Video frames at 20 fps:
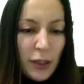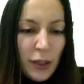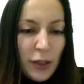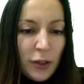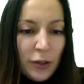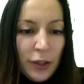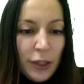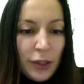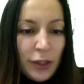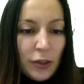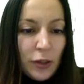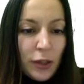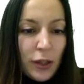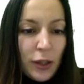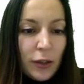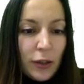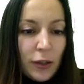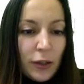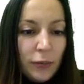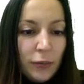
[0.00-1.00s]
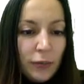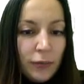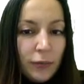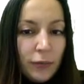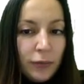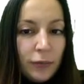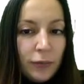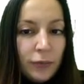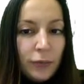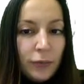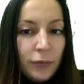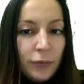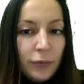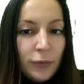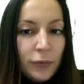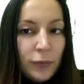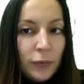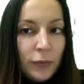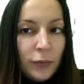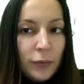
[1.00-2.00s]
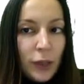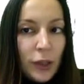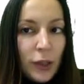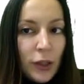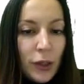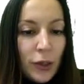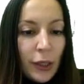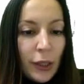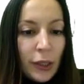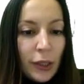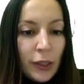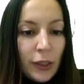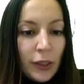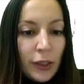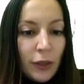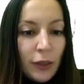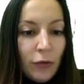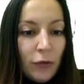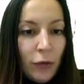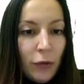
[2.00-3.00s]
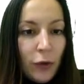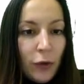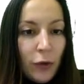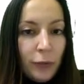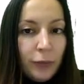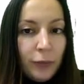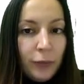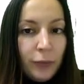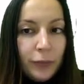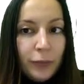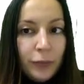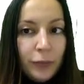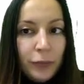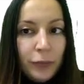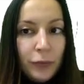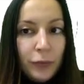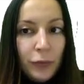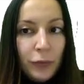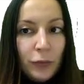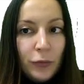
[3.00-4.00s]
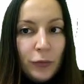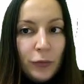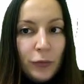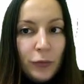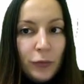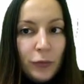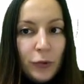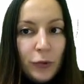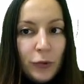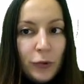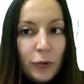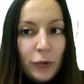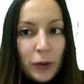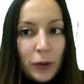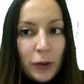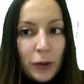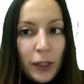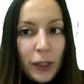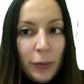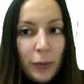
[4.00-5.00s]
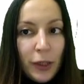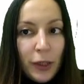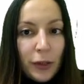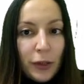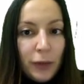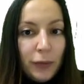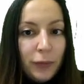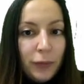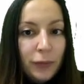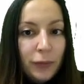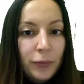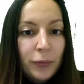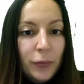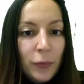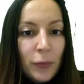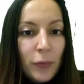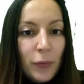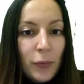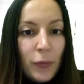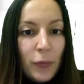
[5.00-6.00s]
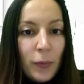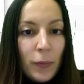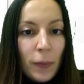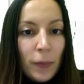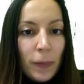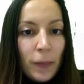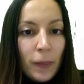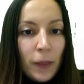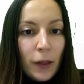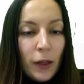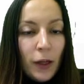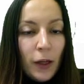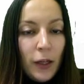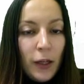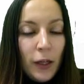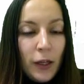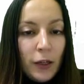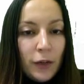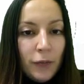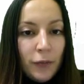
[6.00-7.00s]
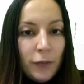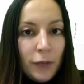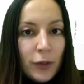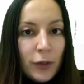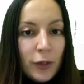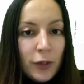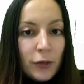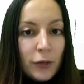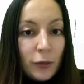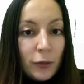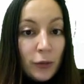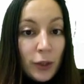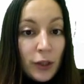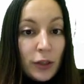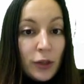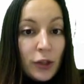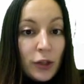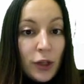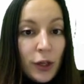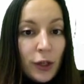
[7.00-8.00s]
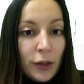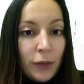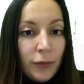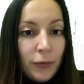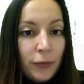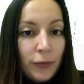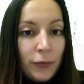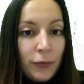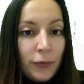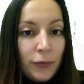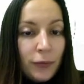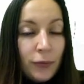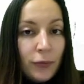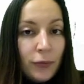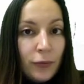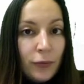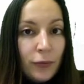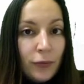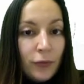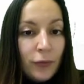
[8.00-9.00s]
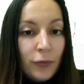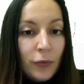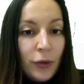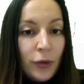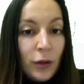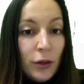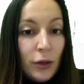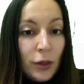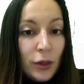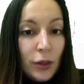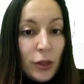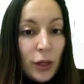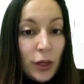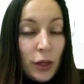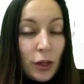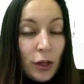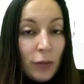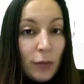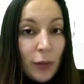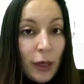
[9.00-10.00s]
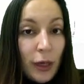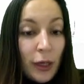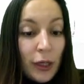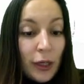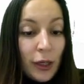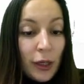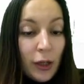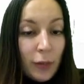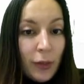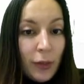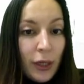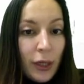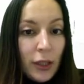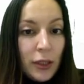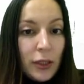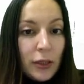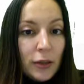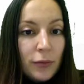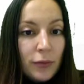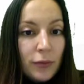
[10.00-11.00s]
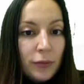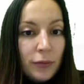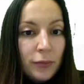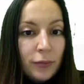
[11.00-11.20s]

see their answers here. And so I click Send Form, which is also located up here. And here, there's different ways to share. You can share by cut and paste,